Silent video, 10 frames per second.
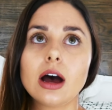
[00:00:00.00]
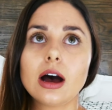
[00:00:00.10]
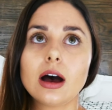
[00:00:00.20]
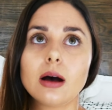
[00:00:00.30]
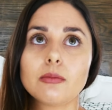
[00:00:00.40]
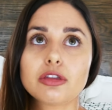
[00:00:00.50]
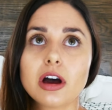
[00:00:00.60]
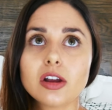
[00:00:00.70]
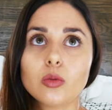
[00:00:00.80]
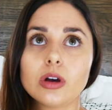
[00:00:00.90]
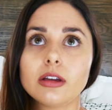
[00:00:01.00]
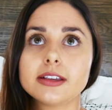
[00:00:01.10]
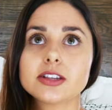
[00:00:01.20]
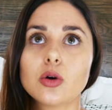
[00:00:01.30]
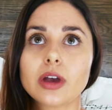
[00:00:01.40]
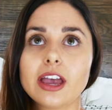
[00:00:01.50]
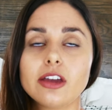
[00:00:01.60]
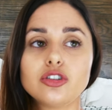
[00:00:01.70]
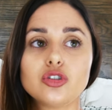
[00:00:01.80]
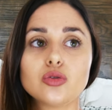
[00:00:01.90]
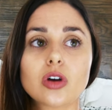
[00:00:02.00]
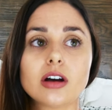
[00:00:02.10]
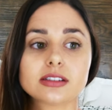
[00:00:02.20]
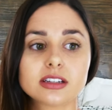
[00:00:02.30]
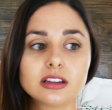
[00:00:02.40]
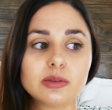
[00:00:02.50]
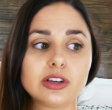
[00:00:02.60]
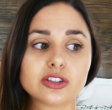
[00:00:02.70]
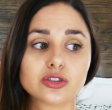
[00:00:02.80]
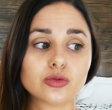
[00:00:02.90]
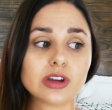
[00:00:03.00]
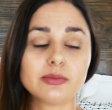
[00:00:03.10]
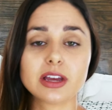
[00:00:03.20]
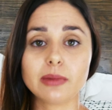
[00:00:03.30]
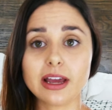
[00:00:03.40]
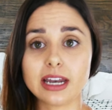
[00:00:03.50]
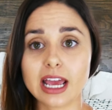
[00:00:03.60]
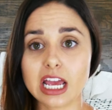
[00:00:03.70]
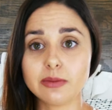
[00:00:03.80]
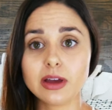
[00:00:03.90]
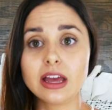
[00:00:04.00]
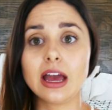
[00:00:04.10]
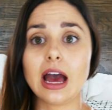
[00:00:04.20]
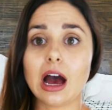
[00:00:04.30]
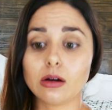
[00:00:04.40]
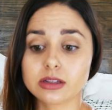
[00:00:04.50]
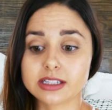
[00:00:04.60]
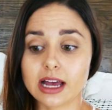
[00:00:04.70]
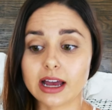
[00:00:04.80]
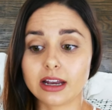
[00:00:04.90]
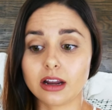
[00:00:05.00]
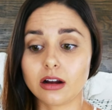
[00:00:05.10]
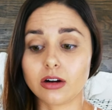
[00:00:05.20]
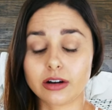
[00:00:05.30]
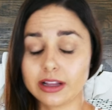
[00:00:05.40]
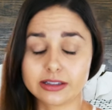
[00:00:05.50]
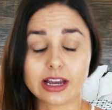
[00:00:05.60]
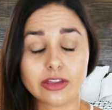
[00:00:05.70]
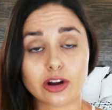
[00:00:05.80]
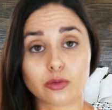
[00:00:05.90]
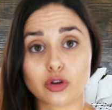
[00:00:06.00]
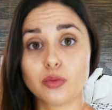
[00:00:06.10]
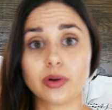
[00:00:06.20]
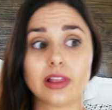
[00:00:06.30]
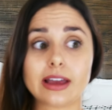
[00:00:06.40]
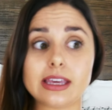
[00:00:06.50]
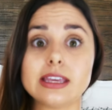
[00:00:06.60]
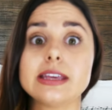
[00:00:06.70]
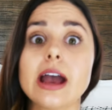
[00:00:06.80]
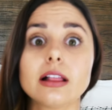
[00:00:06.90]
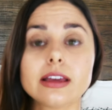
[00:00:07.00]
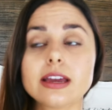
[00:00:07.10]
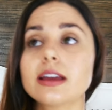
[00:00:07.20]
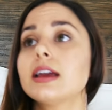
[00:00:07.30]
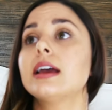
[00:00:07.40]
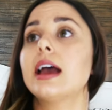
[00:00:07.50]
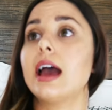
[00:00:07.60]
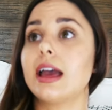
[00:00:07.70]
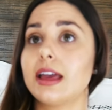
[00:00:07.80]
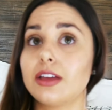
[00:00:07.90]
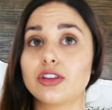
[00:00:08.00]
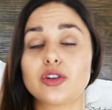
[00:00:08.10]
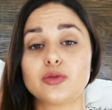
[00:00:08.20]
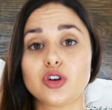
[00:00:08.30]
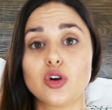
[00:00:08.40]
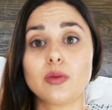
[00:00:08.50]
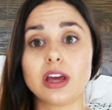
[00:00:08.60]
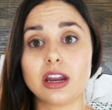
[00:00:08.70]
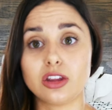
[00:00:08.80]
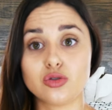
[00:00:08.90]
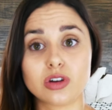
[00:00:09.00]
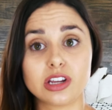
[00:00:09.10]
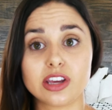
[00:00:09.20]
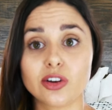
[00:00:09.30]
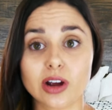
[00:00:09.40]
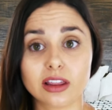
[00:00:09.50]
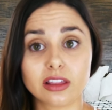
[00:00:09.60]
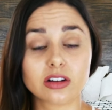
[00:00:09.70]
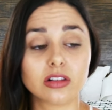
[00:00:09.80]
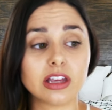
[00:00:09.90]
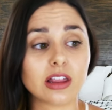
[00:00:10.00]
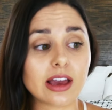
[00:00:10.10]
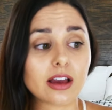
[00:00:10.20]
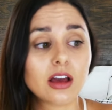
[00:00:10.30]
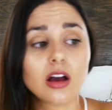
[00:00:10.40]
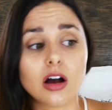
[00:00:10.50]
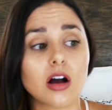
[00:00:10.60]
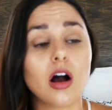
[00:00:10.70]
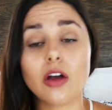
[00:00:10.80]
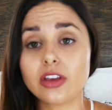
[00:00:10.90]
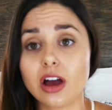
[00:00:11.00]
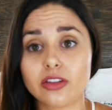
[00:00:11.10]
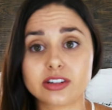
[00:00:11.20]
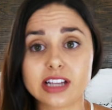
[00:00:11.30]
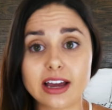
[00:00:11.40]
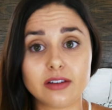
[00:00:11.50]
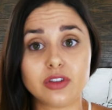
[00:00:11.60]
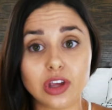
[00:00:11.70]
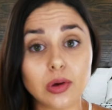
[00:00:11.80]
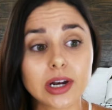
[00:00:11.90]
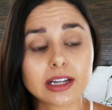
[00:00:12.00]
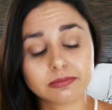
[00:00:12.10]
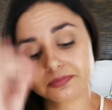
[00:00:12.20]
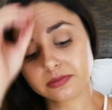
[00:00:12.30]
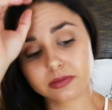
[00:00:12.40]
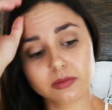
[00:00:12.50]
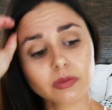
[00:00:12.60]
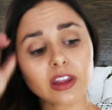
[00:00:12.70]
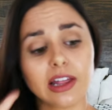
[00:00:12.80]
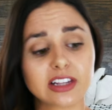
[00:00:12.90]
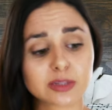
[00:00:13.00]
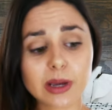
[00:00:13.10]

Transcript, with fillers: thought it was okay to constantly be screaming my name outside or inside their room, but like yelling in their room, and you could hear it literally like on the other side of the unit. And this